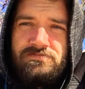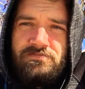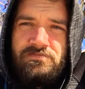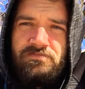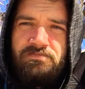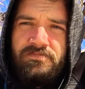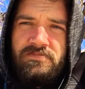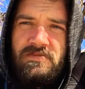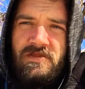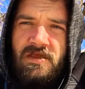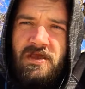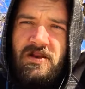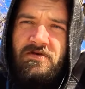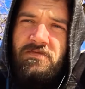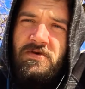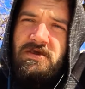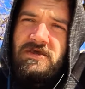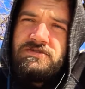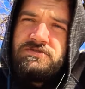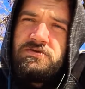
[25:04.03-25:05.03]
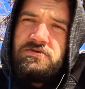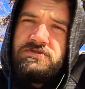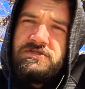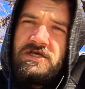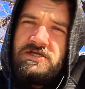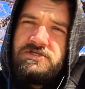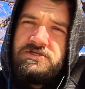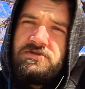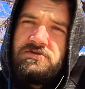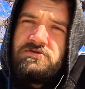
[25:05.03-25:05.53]
And if I get too
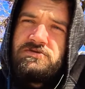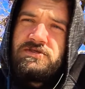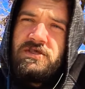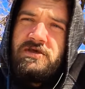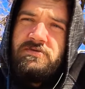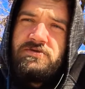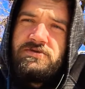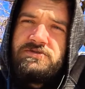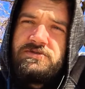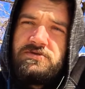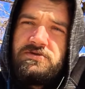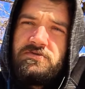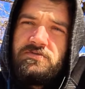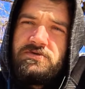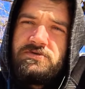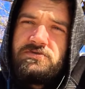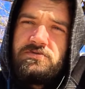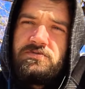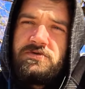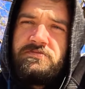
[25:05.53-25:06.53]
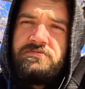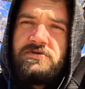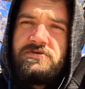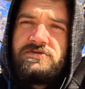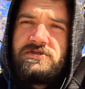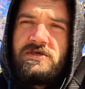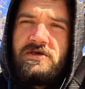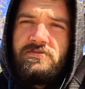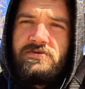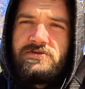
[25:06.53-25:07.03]
attached to those labels, the universe will rip
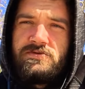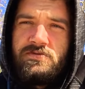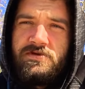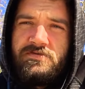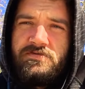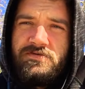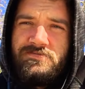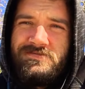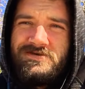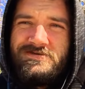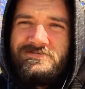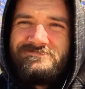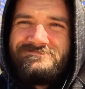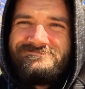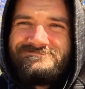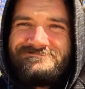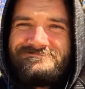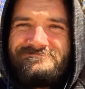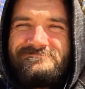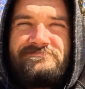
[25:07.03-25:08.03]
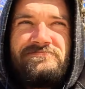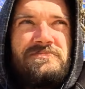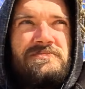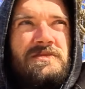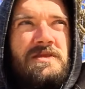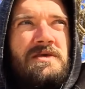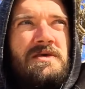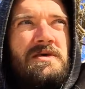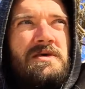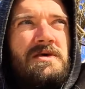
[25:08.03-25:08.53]
those labels away from me.
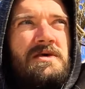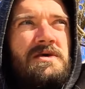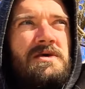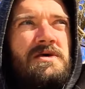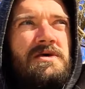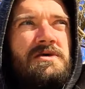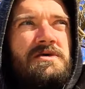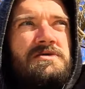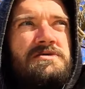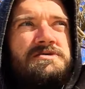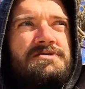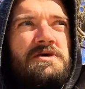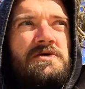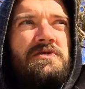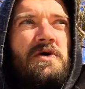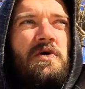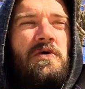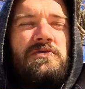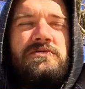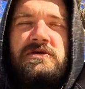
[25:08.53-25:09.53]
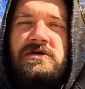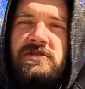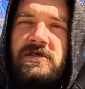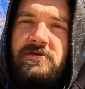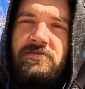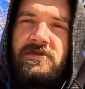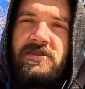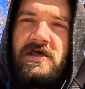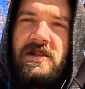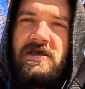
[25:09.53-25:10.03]
So the only
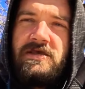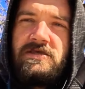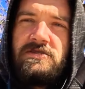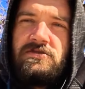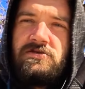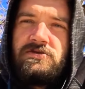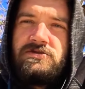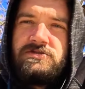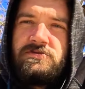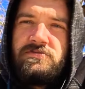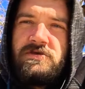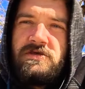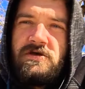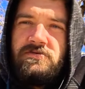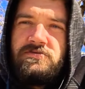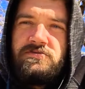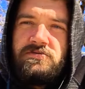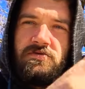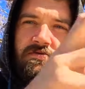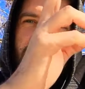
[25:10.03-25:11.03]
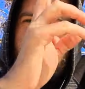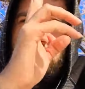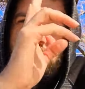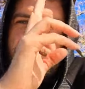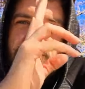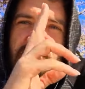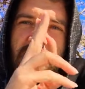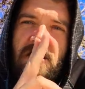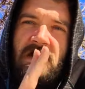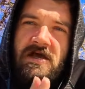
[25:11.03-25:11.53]
label that I can learn to be comfortable with
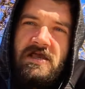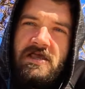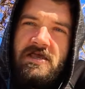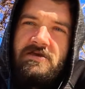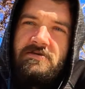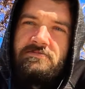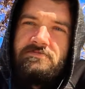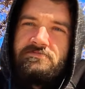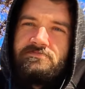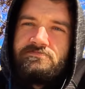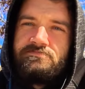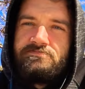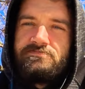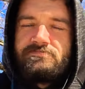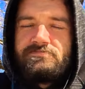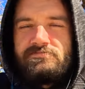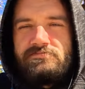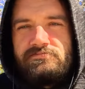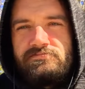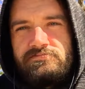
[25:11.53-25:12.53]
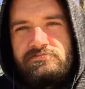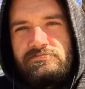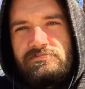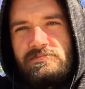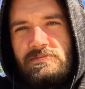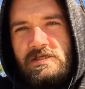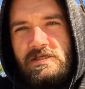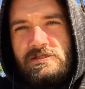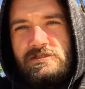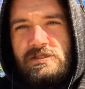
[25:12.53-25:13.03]
is the I am.
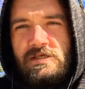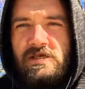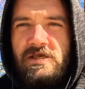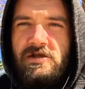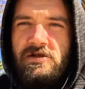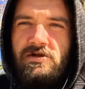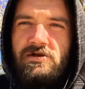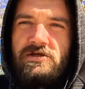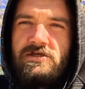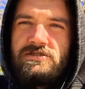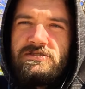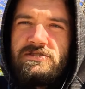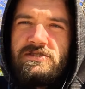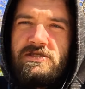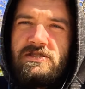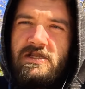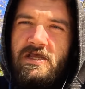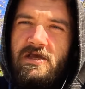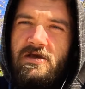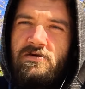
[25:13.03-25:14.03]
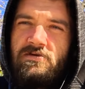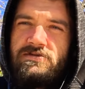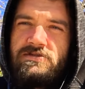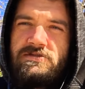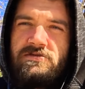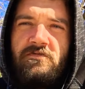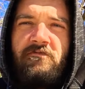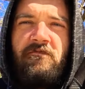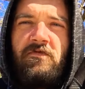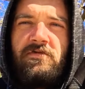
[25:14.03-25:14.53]
Is the here, it's the now,
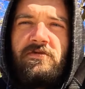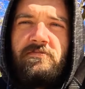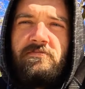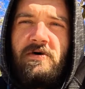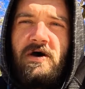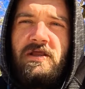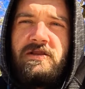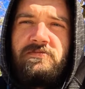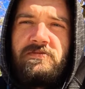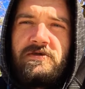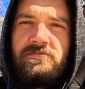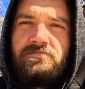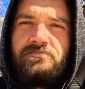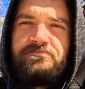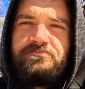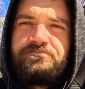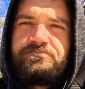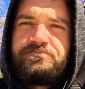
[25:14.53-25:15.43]
it's the full embodiment.